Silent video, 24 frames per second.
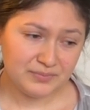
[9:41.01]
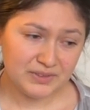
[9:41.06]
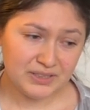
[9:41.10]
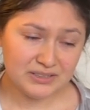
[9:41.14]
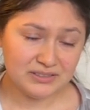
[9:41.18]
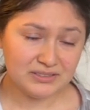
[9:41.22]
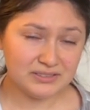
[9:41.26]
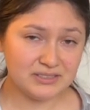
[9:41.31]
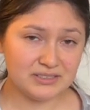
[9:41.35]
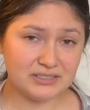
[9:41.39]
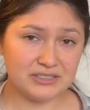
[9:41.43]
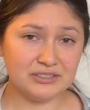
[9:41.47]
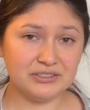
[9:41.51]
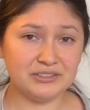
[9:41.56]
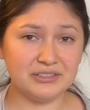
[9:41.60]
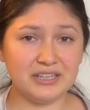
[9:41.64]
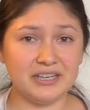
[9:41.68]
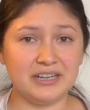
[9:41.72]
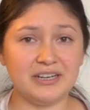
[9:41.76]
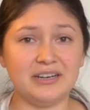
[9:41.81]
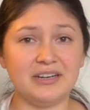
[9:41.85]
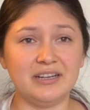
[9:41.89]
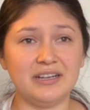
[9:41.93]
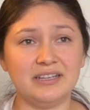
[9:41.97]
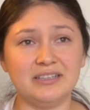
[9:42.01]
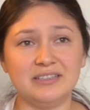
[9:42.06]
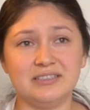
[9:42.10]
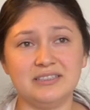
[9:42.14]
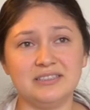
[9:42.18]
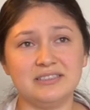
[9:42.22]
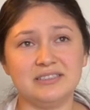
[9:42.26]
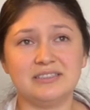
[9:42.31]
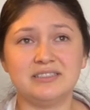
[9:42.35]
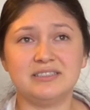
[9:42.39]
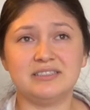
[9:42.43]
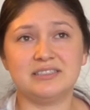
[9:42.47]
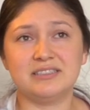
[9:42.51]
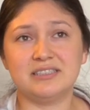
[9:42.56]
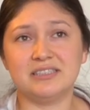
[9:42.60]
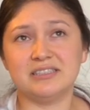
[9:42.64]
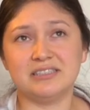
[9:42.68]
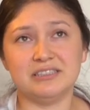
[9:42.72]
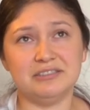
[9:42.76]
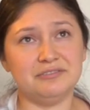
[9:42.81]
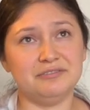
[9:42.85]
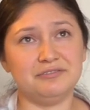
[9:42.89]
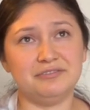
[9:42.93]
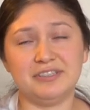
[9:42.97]
it's still there, and it
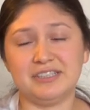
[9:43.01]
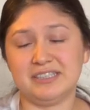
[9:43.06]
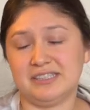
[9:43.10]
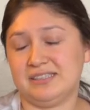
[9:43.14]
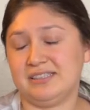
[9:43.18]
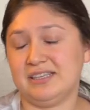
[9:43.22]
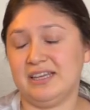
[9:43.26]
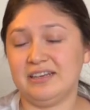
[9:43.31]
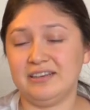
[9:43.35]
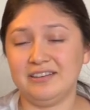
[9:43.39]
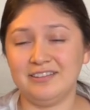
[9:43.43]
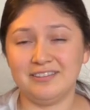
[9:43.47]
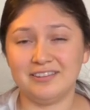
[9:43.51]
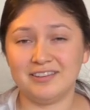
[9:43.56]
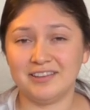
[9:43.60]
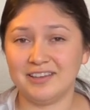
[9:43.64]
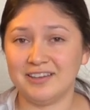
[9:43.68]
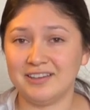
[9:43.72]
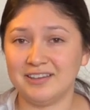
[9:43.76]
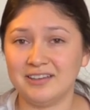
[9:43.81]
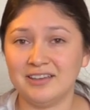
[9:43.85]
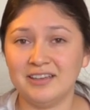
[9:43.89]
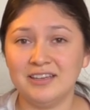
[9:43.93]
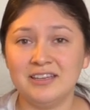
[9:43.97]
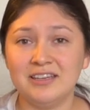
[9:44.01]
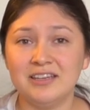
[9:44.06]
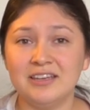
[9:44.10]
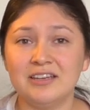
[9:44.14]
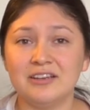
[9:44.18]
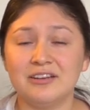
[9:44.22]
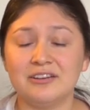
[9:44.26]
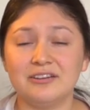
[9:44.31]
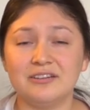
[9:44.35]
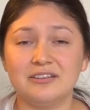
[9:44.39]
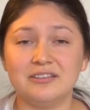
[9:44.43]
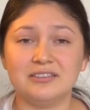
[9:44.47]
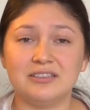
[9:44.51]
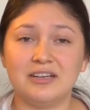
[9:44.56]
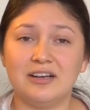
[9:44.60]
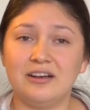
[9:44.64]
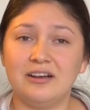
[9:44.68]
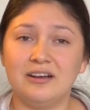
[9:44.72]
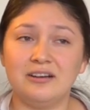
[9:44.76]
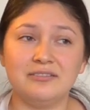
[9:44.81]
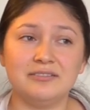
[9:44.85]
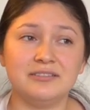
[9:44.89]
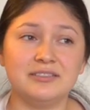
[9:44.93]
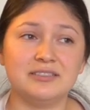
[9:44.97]
doesn't fix anything.
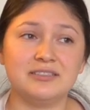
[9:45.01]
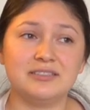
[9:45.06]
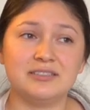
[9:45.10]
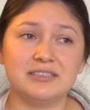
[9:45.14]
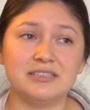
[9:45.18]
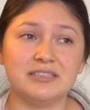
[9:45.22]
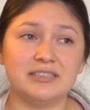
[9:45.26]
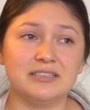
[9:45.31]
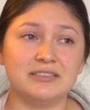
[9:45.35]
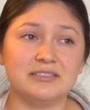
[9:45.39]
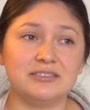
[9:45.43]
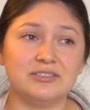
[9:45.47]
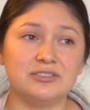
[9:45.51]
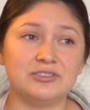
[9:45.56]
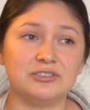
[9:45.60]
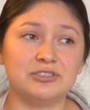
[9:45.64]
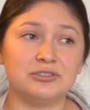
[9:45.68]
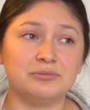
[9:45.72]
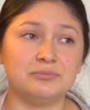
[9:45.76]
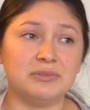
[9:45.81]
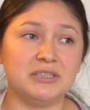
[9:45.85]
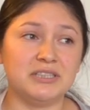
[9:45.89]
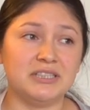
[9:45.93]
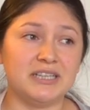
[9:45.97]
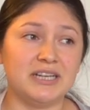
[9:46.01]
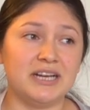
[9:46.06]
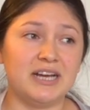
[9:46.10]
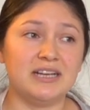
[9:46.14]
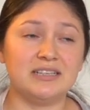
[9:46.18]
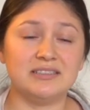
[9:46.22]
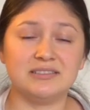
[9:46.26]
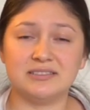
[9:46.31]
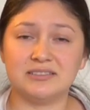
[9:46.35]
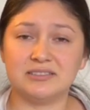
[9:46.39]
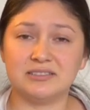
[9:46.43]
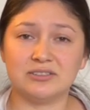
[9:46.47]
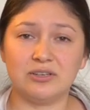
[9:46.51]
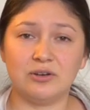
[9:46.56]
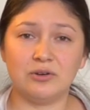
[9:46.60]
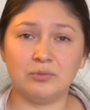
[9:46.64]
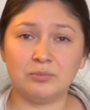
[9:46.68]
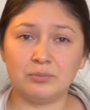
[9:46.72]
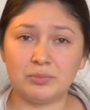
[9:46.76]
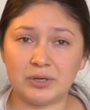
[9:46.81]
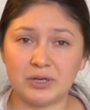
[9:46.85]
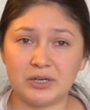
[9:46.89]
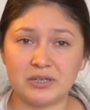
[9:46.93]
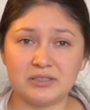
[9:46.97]
Obviously, social media has its own
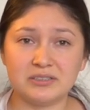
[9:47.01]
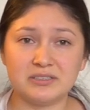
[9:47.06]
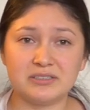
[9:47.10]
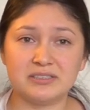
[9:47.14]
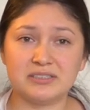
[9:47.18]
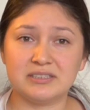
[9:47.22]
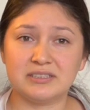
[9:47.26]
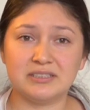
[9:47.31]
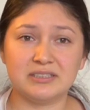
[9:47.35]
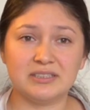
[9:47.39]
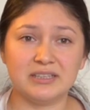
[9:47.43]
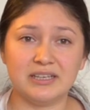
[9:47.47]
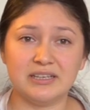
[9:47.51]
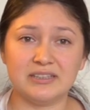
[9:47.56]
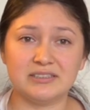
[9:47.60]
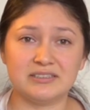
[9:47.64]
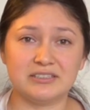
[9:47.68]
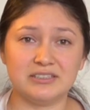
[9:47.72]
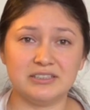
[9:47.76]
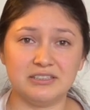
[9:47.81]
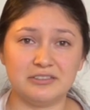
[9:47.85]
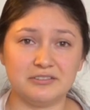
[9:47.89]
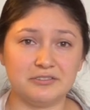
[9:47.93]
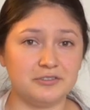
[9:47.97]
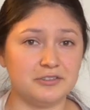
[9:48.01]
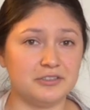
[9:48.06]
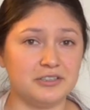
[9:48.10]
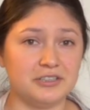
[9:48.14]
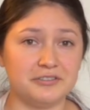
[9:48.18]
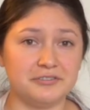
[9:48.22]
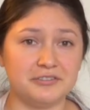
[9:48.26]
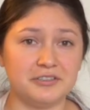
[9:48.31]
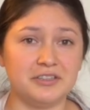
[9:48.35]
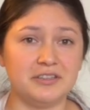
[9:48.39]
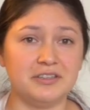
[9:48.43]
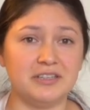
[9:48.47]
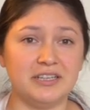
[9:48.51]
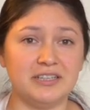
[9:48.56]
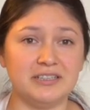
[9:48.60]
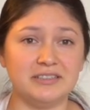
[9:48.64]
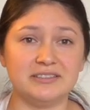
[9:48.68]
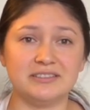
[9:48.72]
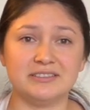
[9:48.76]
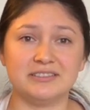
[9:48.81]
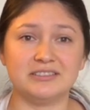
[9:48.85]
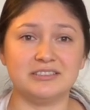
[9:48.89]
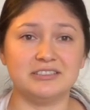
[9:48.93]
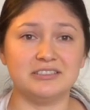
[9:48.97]
perks. It's good for different things.
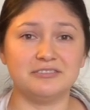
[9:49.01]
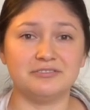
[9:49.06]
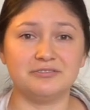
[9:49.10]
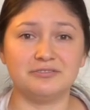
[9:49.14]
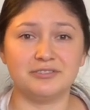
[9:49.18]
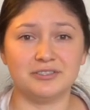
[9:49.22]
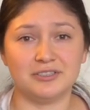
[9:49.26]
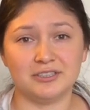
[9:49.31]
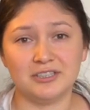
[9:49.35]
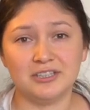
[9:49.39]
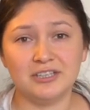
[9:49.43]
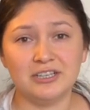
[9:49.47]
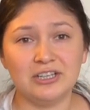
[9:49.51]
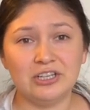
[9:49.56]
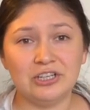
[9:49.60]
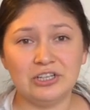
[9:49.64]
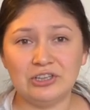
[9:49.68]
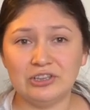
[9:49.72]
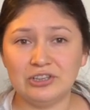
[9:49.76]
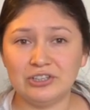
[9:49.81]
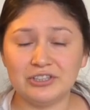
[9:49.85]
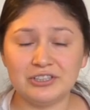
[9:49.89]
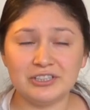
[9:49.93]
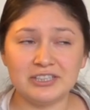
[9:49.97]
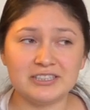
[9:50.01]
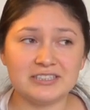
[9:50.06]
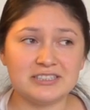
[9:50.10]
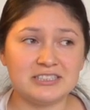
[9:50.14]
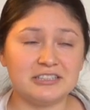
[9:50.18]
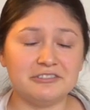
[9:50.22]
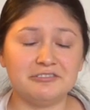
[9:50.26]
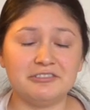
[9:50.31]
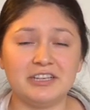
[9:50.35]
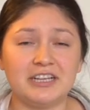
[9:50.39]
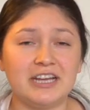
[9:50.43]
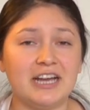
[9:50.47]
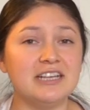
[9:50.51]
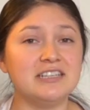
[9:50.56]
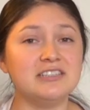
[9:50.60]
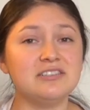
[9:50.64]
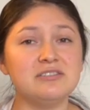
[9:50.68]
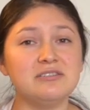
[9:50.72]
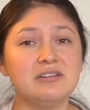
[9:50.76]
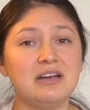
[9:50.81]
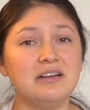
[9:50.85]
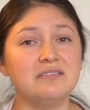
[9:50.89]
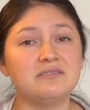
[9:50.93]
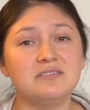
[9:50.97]
It's good for learning stuff. Like, I
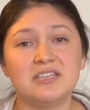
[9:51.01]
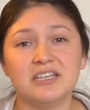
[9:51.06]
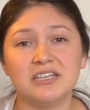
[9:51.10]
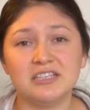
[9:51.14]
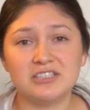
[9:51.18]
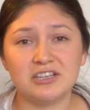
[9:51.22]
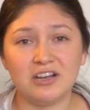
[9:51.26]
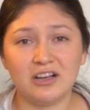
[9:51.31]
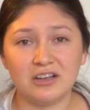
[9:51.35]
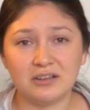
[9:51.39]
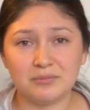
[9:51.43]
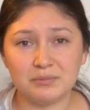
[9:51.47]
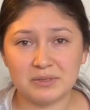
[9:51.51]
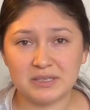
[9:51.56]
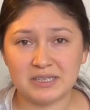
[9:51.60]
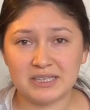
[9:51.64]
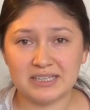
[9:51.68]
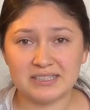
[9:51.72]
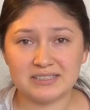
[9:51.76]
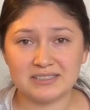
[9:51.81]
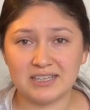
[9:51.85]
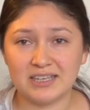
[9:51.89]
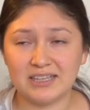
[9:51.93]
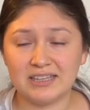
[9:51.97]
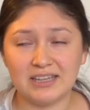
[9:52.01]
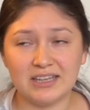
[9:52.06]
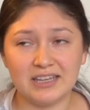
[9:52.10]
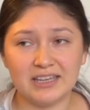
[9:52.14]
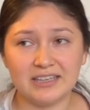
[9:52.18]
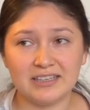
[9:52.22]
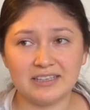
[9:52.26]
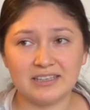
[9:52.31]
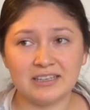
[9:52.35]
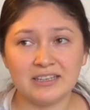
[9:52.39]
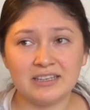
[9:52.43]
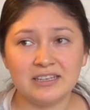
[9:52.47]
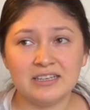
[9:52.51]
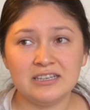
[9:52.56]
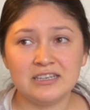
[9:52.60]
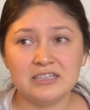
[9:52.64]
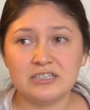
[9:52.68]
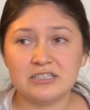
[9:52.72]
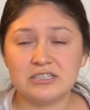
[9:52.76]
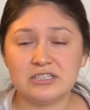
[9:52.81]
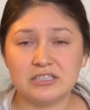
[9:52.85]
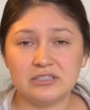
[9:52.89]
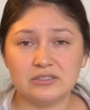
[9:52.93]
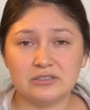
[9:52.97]
still have TikTok because I like
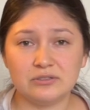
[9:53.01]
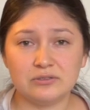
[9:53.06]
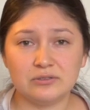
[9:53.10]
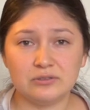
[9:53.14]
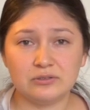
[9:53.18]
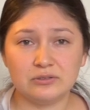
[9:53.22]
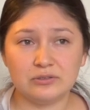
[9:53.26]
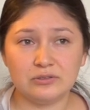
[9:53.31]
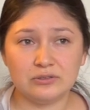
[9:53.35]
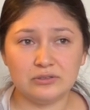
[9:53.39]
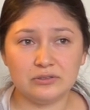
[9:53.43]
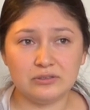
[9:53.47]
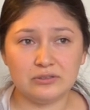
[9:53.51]
to,